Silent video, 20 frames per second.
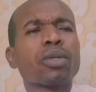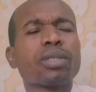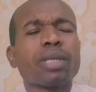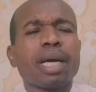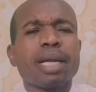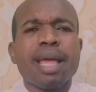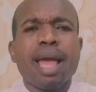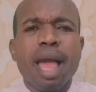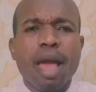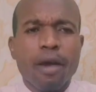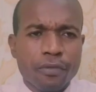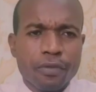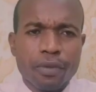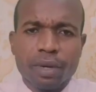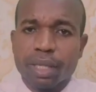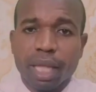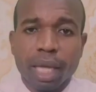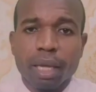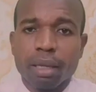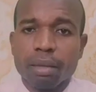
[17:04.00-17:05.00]
and
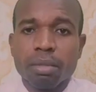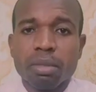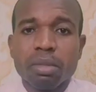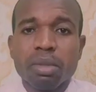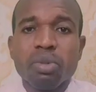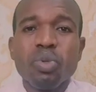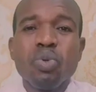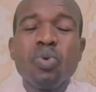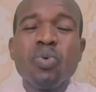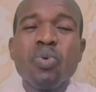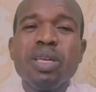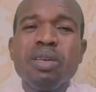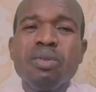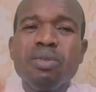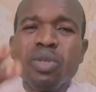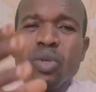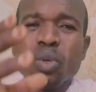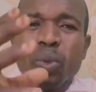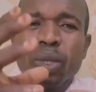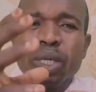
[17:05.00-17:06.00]
everything,
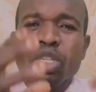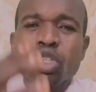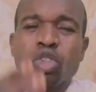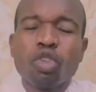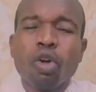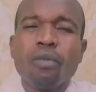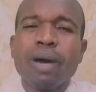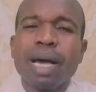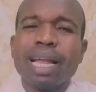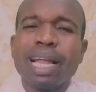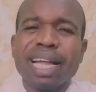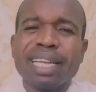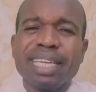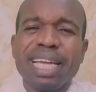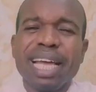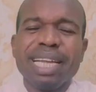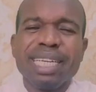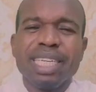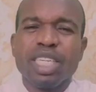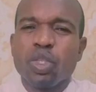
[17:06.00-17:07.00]
you will discover that
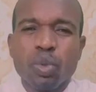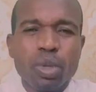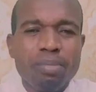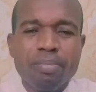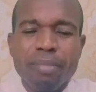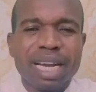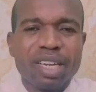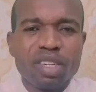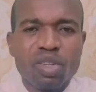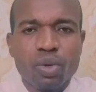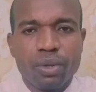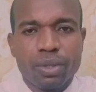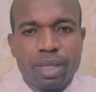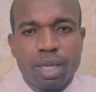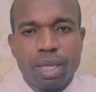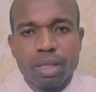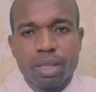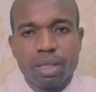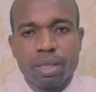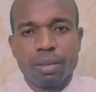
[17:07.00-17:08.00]
at the end it will make no
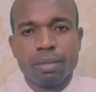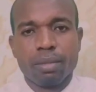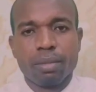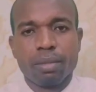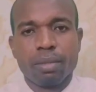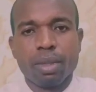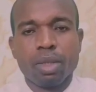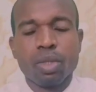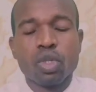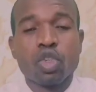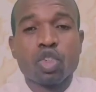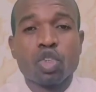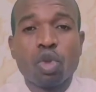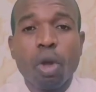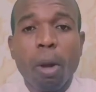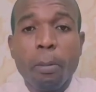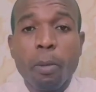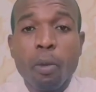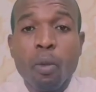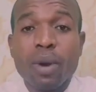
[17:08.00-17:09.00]
sense.
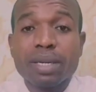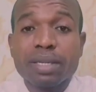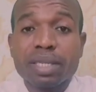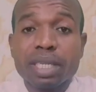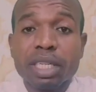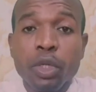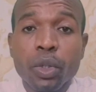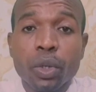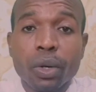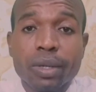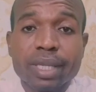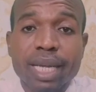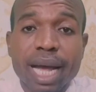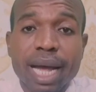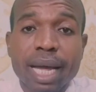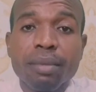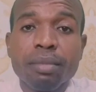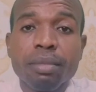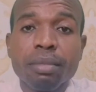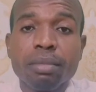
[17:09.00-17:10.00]
Stop wasting your
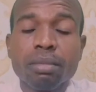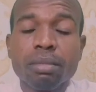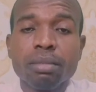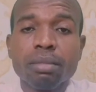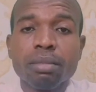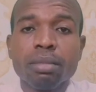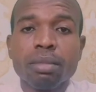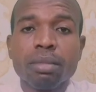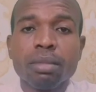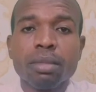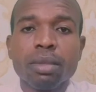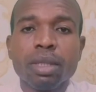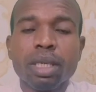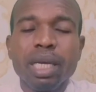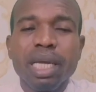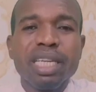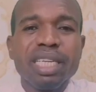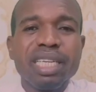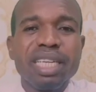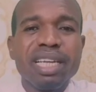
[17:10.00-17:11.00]
time
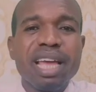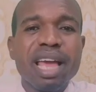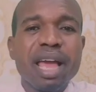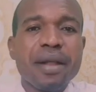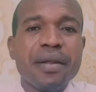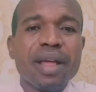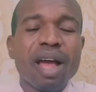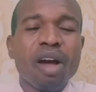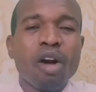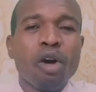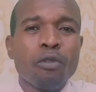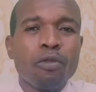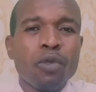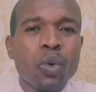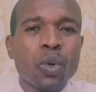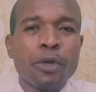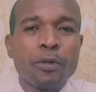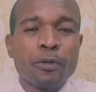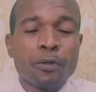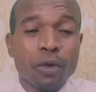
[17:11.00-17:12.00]
in the area of
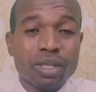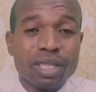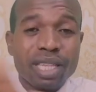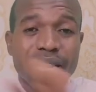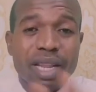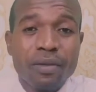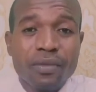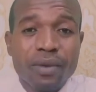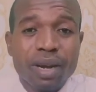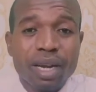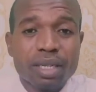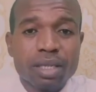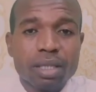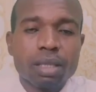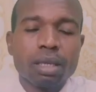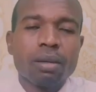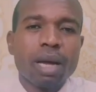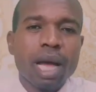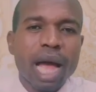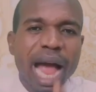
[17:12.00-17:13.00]
looking for deliverance,
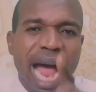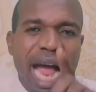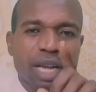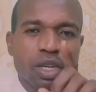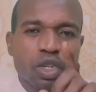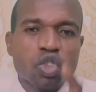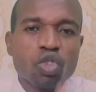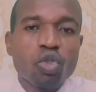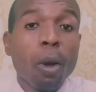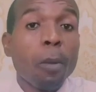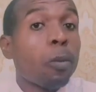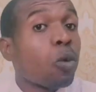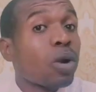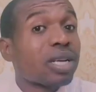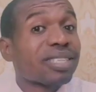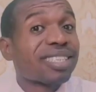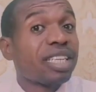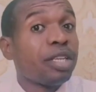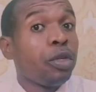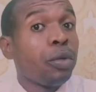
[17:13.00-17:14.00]
and stop
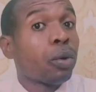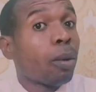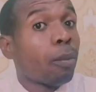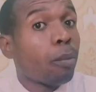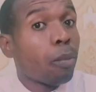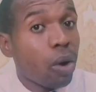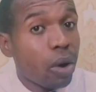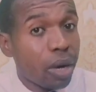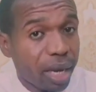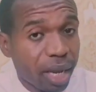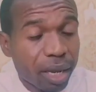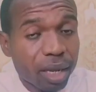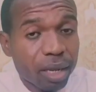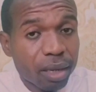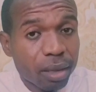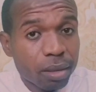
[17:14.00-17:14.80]
wasting your money.